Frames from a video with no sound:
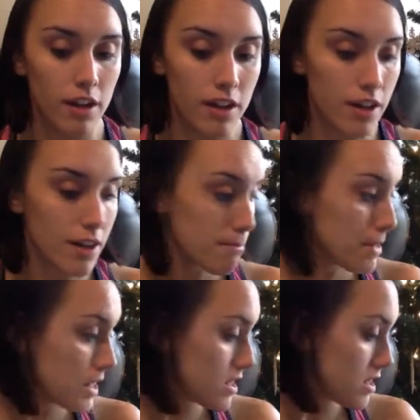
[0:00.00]

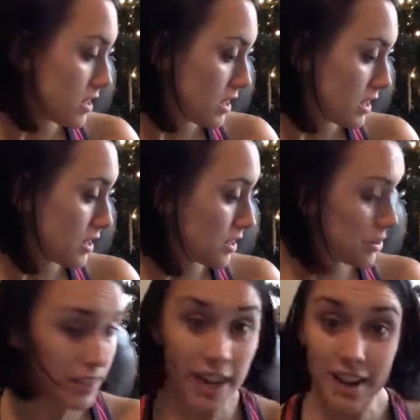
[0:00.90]

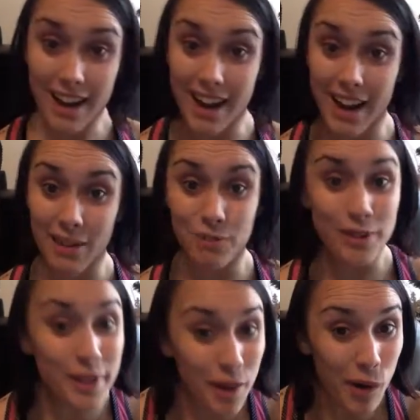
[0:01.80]
I
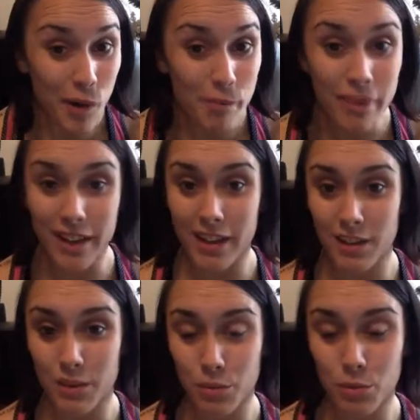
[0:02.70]
really hope that
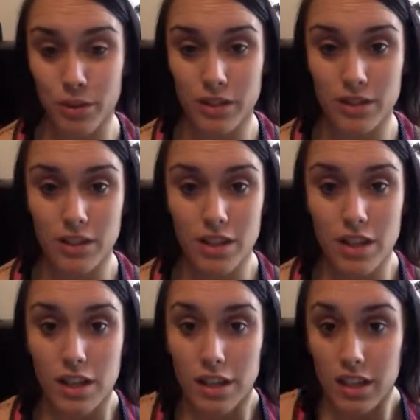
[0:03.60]
you will
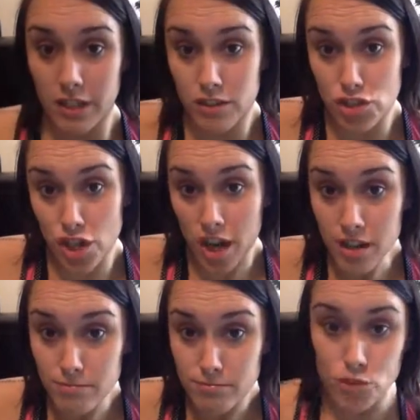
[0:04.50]
give it a
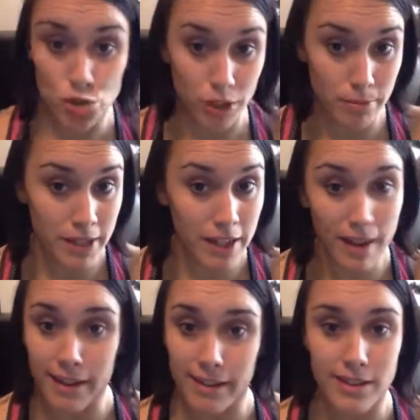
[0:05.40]
shot. Join me.
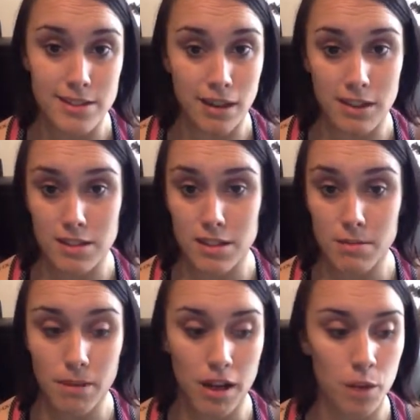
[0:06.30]
I think it's
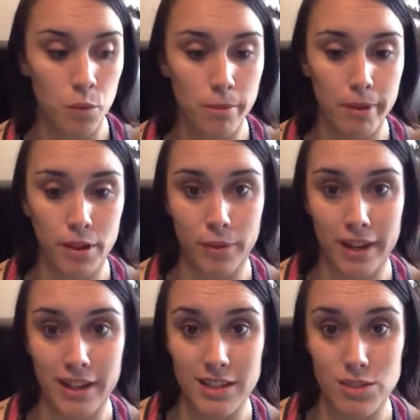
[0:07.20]
awesome. What better
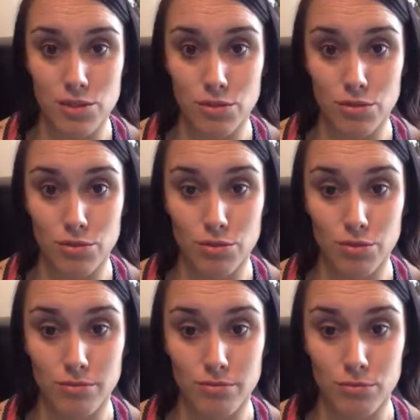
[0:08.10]
way to
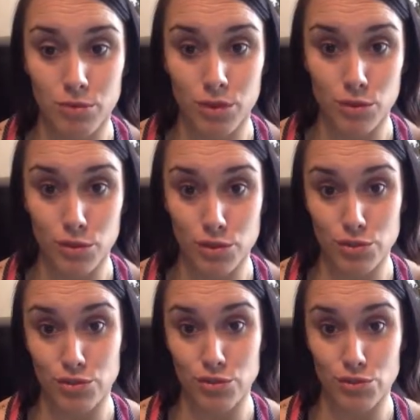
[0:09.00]
work towards your
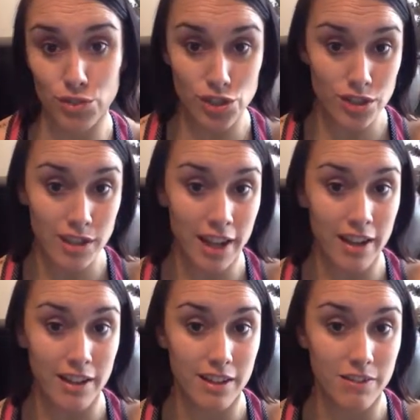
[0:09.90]
nutrition
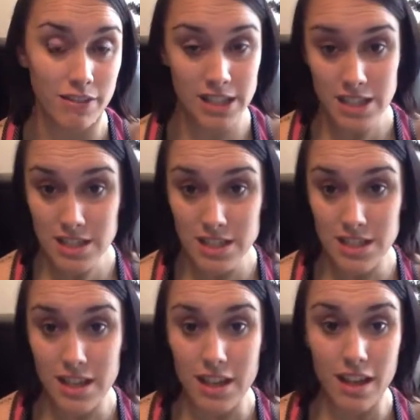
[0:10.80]
and fitness
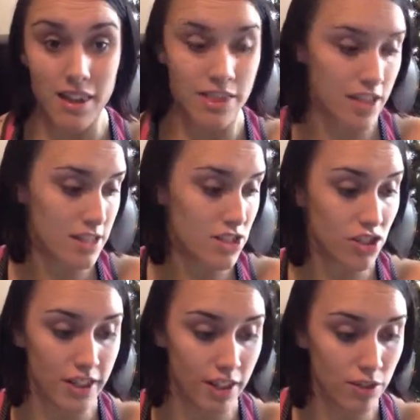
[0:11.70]
than
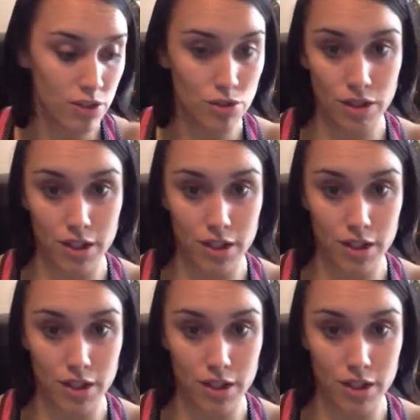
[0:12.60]
starting out in the new